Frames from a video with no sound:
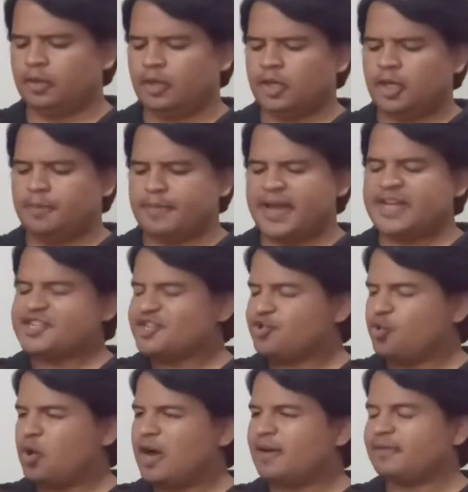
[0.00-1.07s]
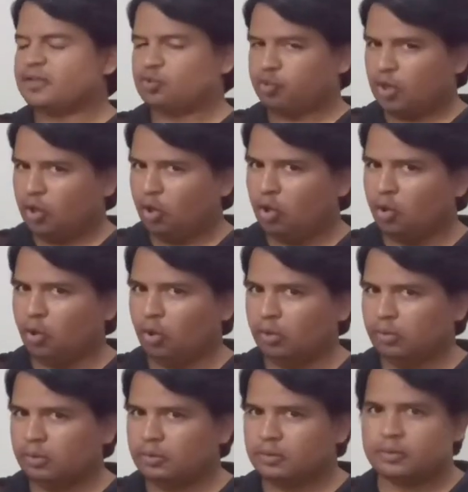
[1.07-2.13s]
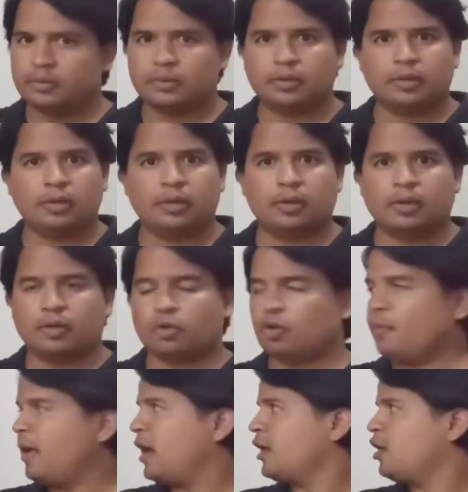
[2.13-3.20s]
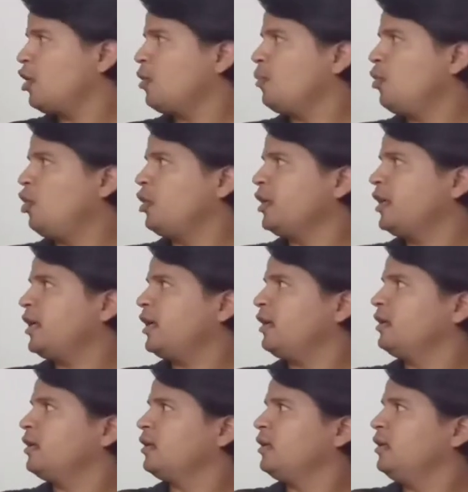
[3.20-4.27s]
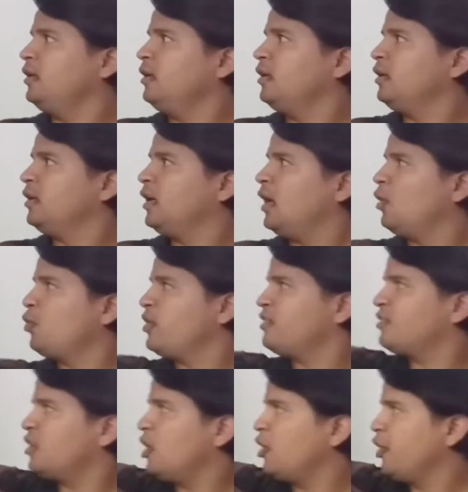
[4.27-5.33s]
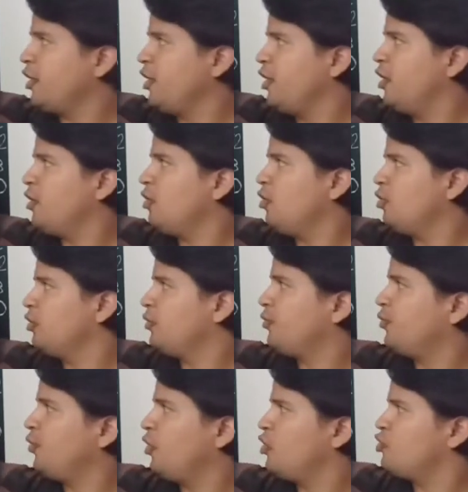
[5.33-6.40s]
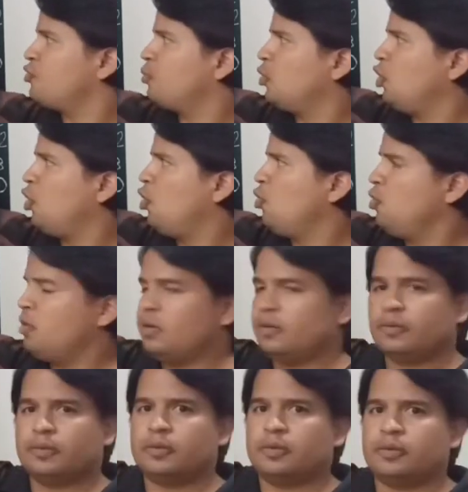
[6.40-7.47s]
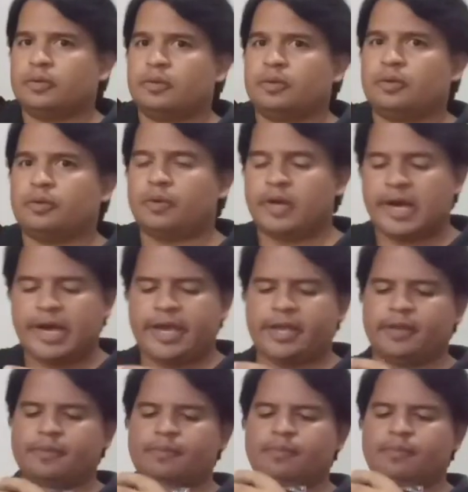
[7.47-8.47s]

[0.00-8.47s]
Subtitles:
Imagine you have a 12-hole chromatic harmonica, and we start here on the first blow, right?